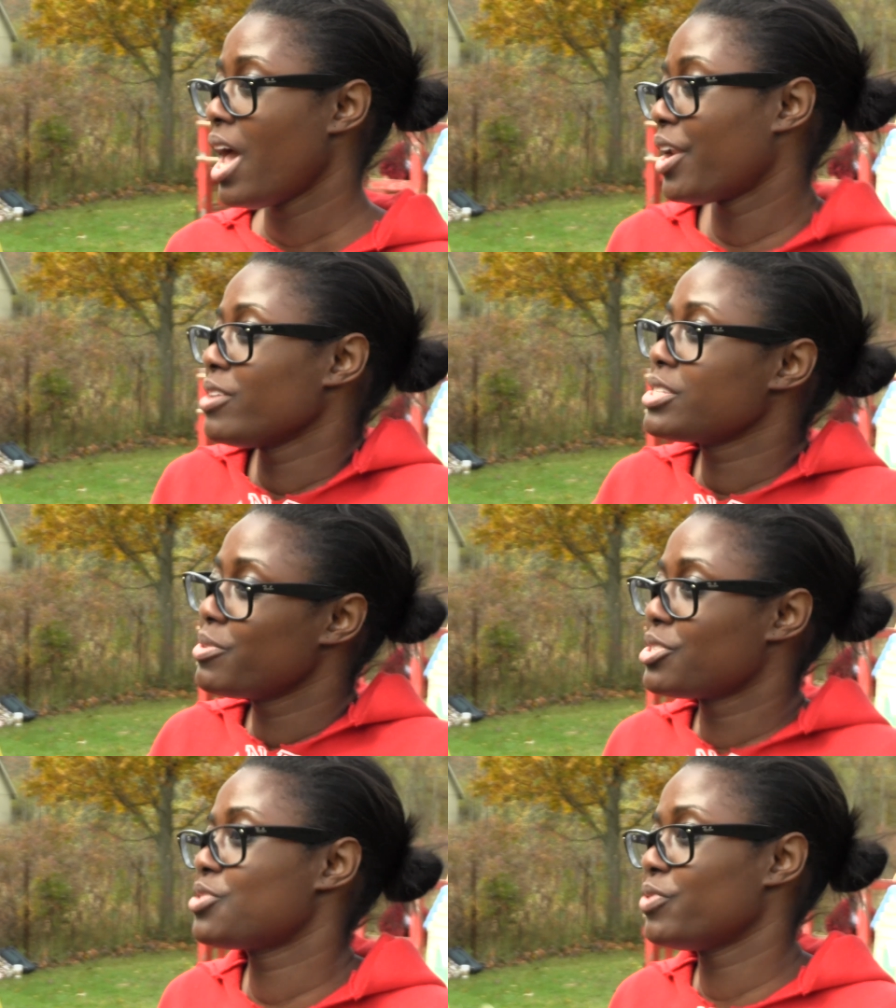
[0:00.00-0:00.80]
And also,
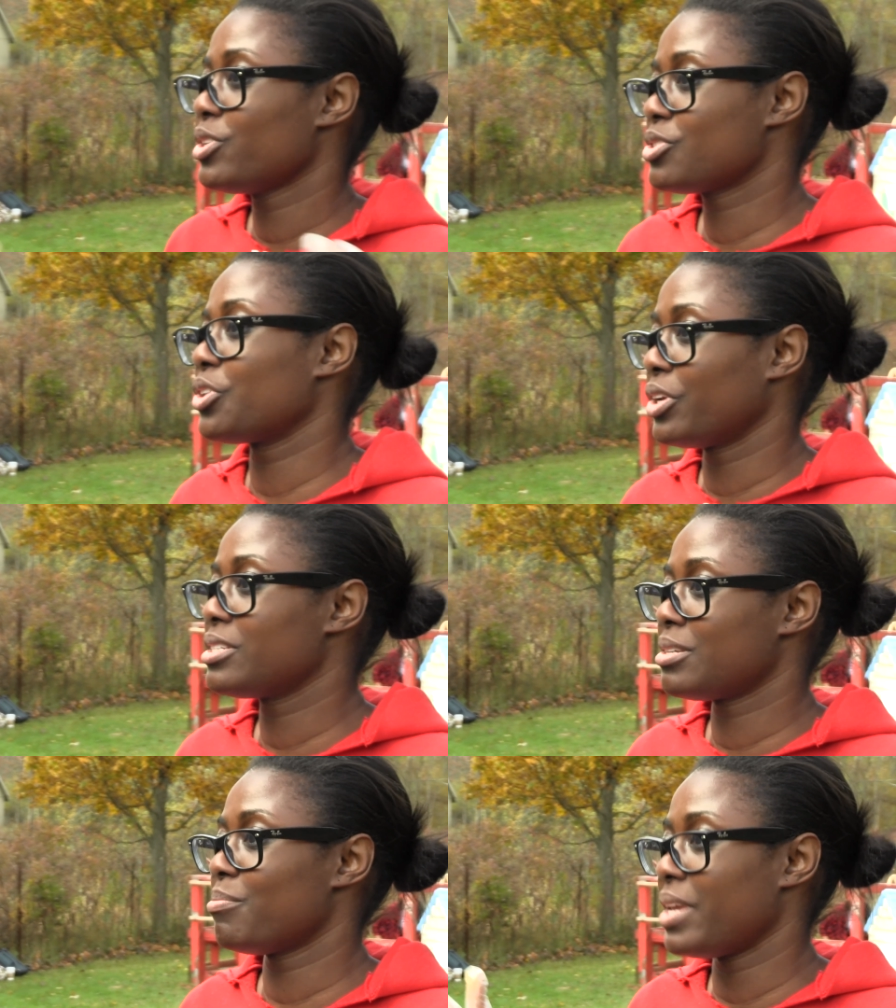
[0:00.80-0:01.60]
it just feels
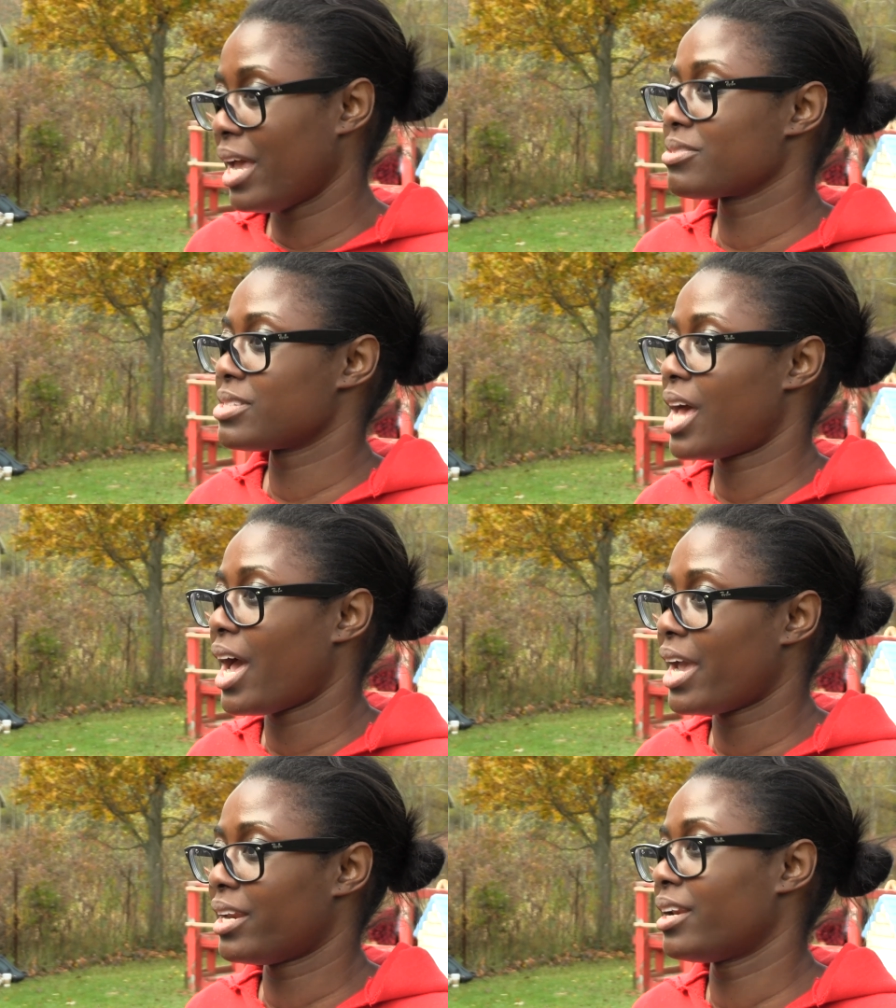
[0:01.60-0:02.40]
good to be
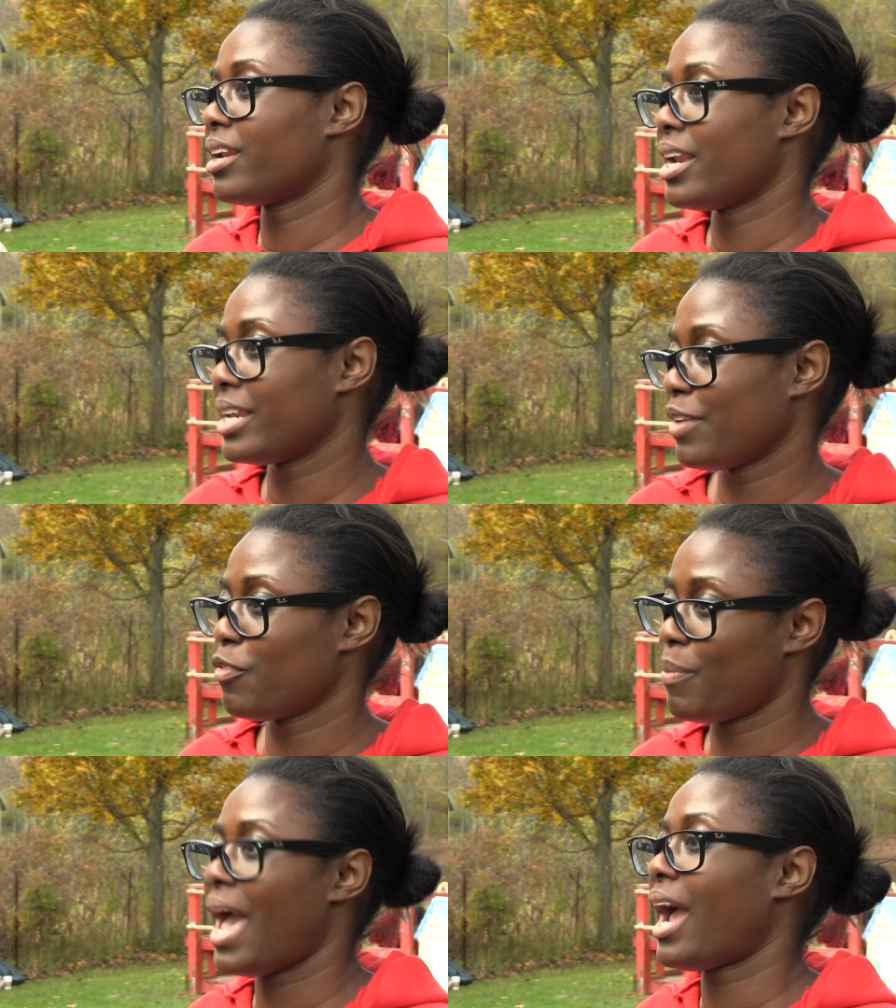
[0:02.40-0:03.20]
outside and, and give
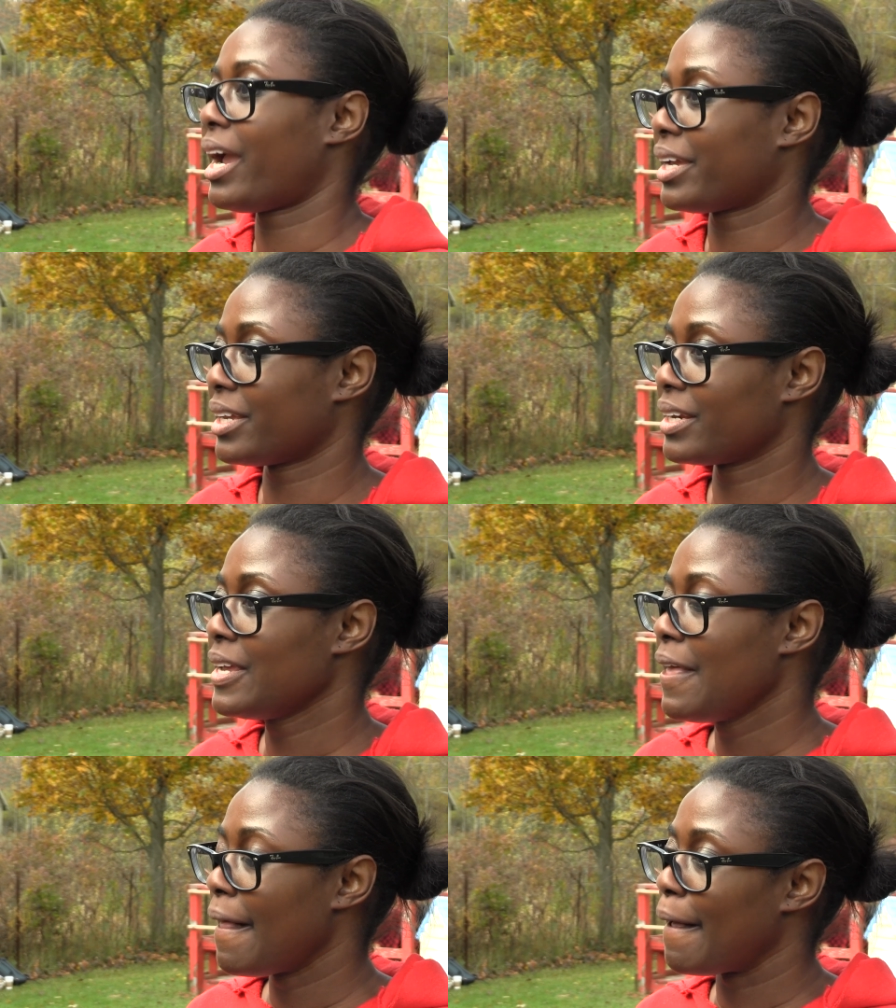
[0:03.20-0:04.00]
back and
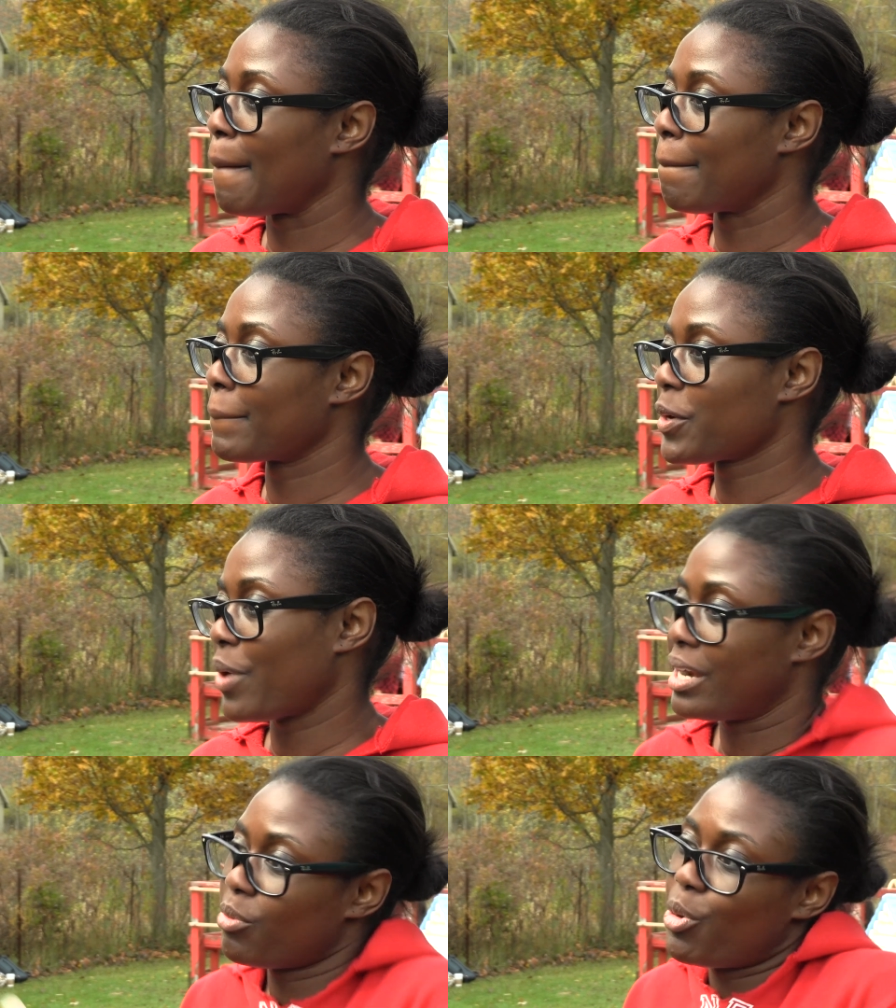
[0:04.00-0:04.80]
um,
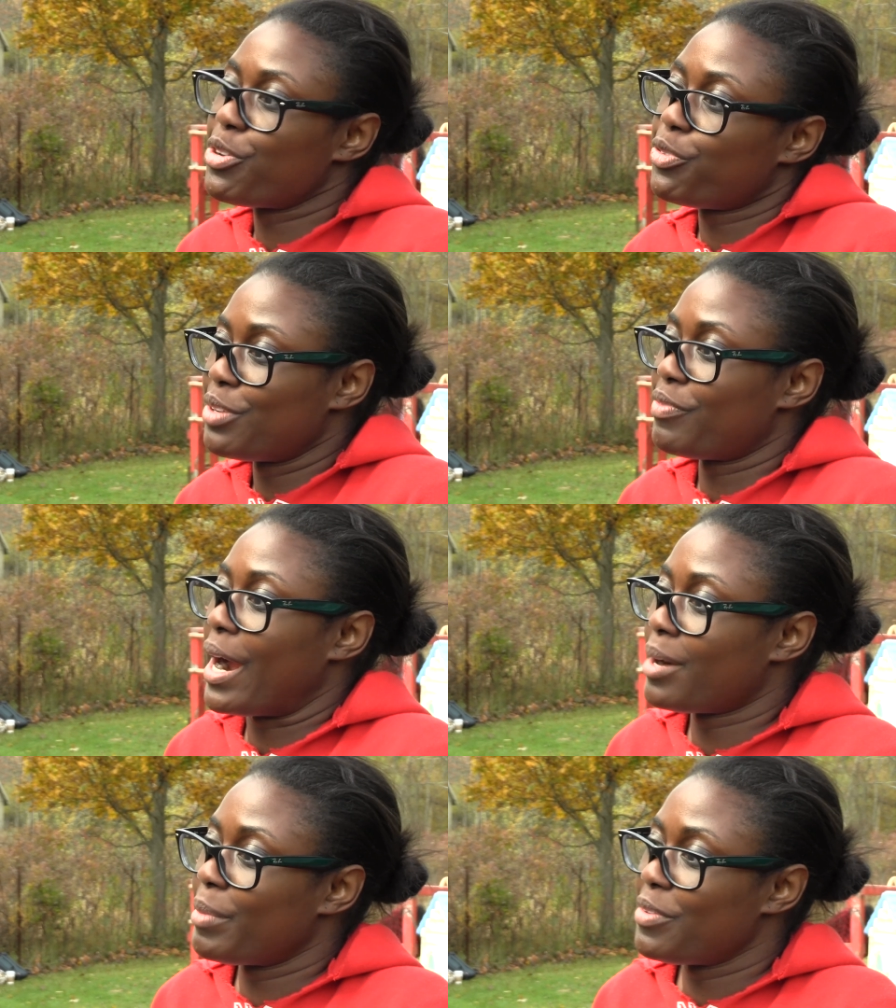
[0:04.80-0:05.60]
create a wonderful
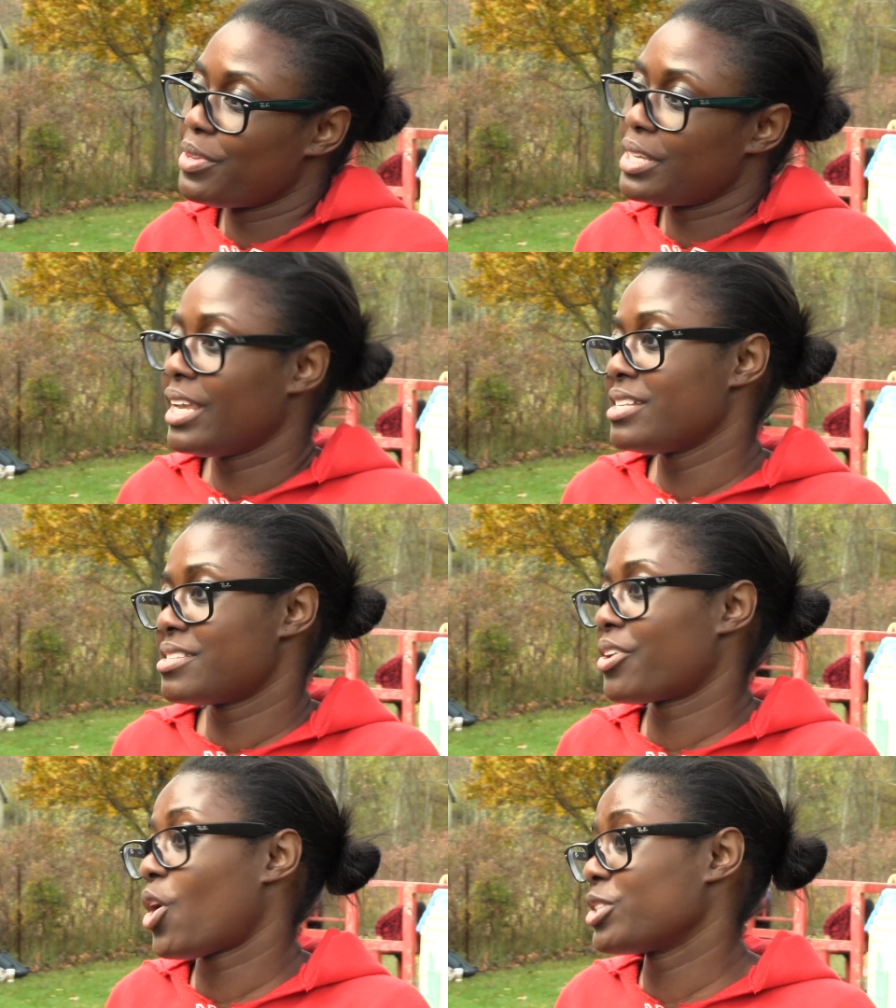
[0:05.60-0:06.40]
environment for the kids
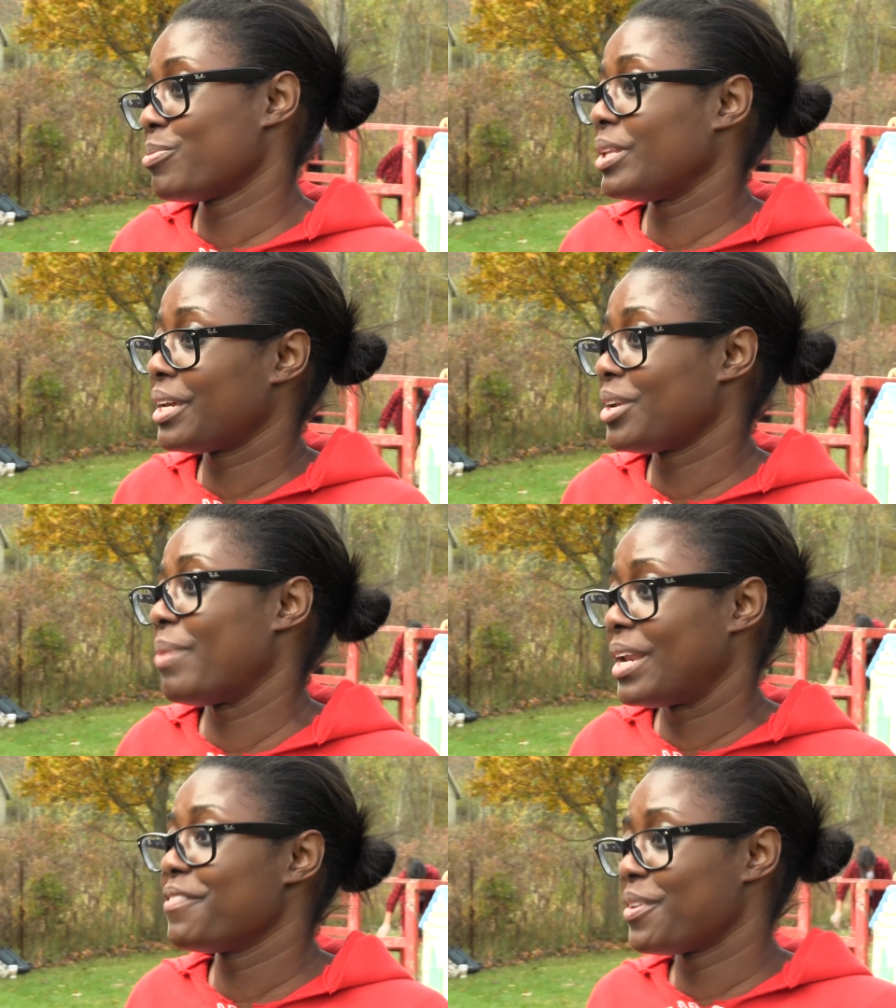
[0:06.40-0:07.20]
that are ultimately going to
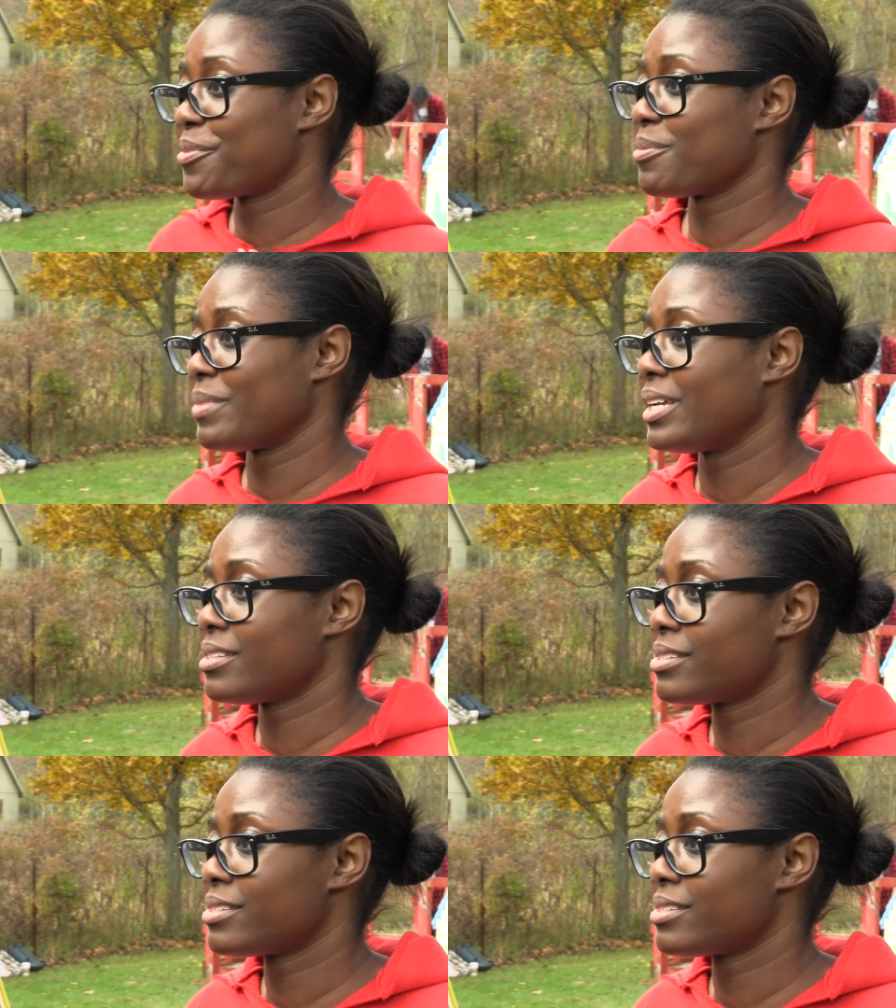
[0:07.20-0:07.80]
benefit from it.